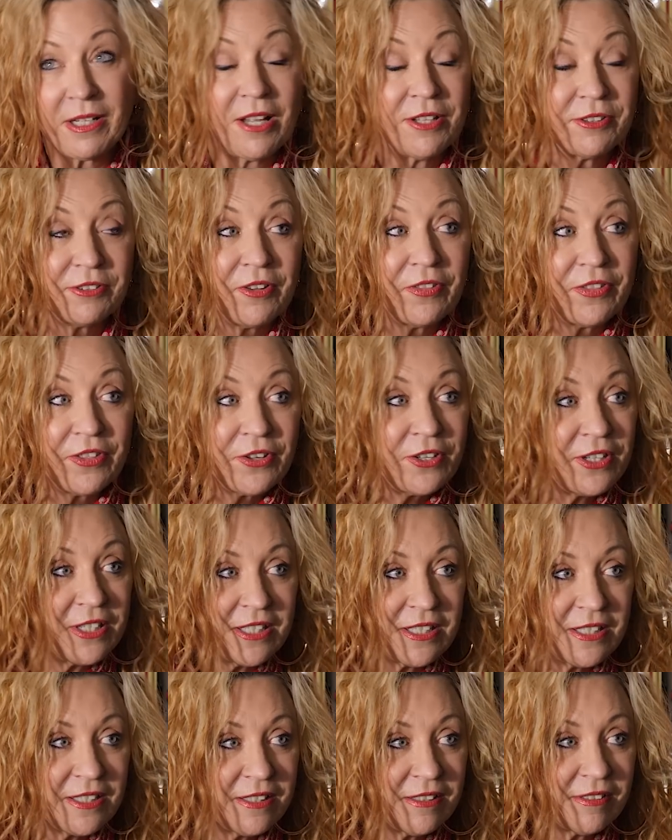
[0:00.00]
close on 30
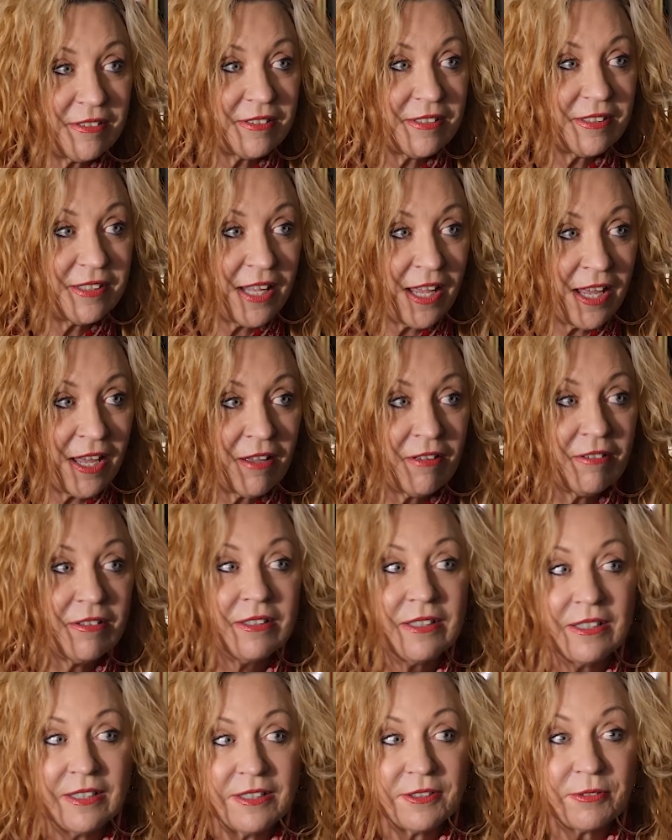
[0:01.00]
years now.
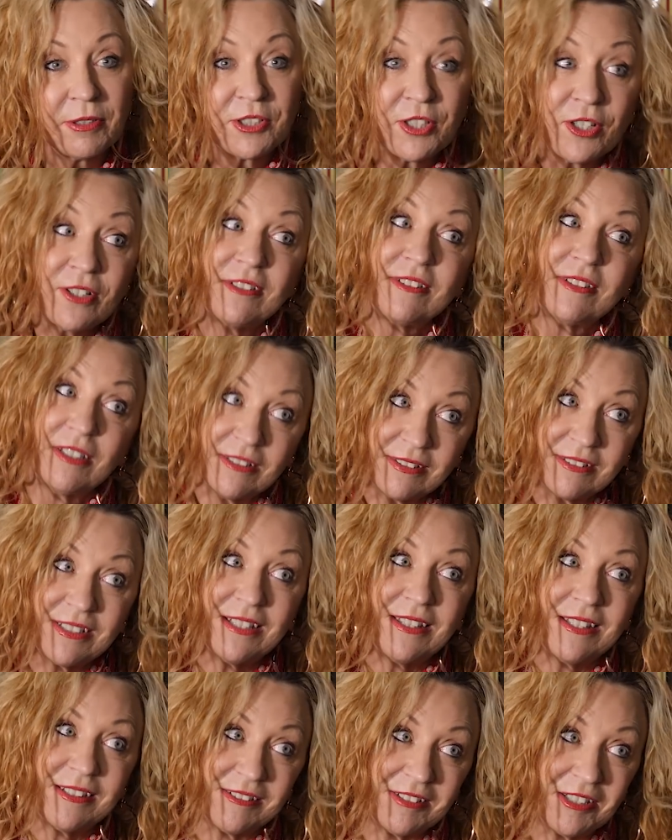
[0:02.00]
So I turned 60
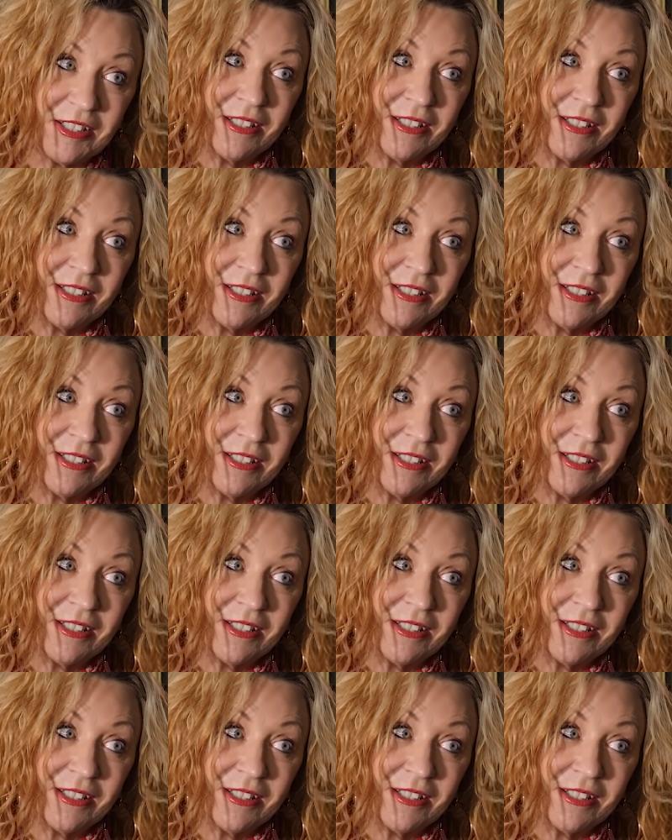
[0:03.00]
this